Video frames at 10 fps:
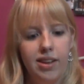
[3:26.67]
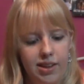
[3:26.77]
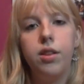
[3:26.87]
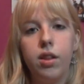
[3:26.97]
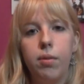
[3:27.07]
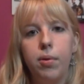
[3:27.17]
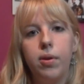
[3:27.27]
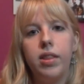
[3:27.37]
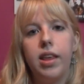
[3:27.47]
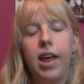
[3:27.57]
Another
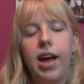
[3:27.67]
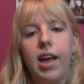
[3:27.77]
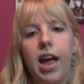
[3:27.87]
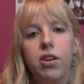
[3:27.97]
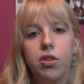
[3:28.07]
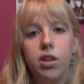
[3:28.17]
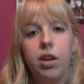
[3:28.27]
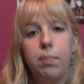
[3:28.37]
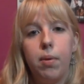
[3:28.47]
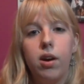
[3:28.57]
book that I
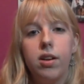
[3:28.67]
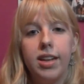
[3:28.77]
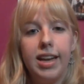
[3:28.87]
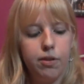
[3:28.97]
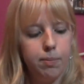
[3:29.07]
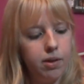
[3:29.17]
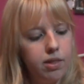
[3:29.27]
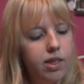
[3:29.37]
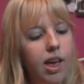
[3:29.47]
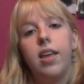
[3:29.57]
actually bought last
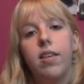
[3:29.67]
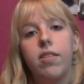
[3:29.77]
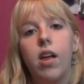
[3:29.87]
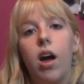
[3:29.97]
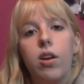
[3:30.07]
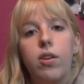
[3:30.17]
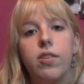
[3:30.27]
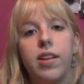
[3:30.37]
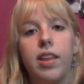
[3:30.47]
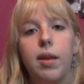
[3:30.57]
month is The Hollow
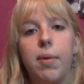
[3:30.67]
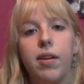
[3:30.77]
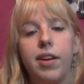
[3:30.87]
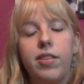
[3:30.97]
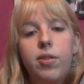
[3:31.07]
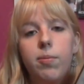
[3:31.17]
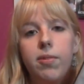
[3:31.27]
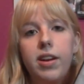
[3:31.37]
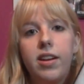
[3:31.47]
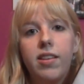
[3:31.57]
City by Ransom
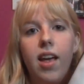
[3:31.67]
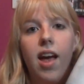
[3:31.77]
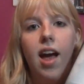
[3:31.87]
Riggs.